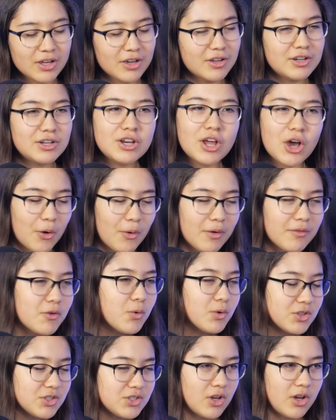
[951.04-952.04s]
no, of
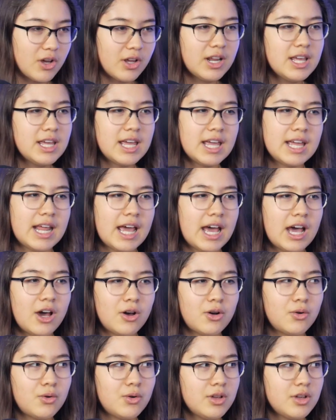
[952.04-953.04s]
course not. And
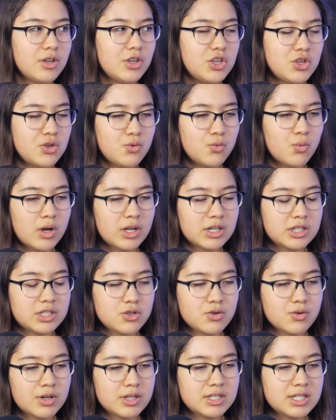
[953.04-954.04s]
how you want
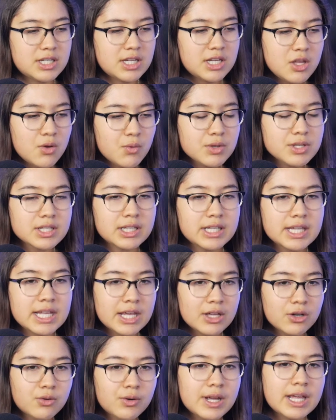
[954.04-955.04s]
to continuously
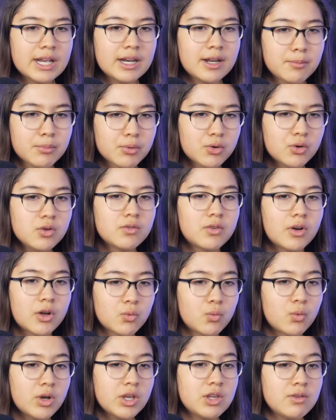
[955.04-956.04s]
iterate and improve
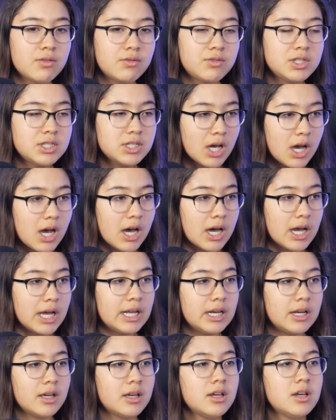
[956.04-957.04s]
on what you've
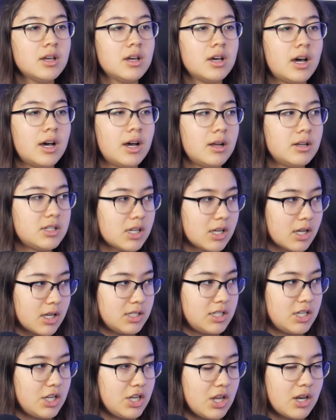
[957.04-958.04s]
done, to
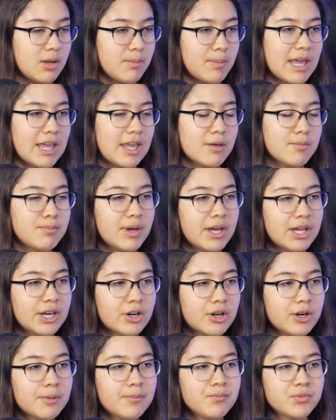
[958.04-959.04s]
continue to make it
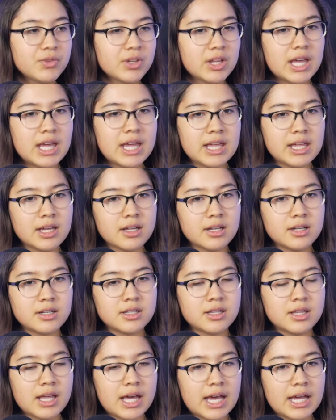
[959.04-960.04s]
better,
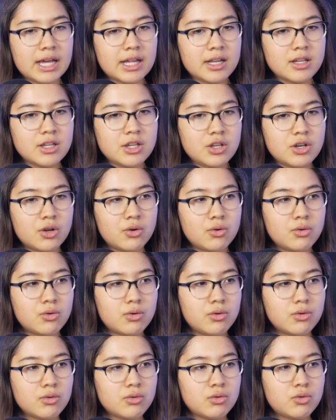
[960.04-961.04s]
and that,
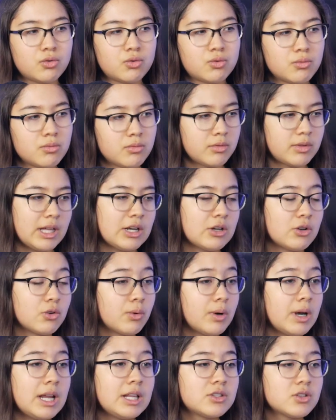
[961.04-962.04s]
that
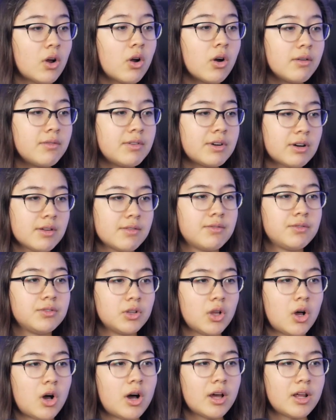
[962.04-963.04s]
grades are a very
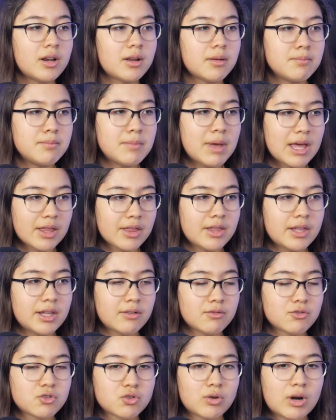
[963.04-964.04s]
flawed method
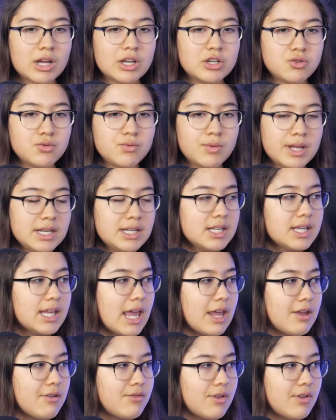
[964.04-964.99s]
of trying to indicate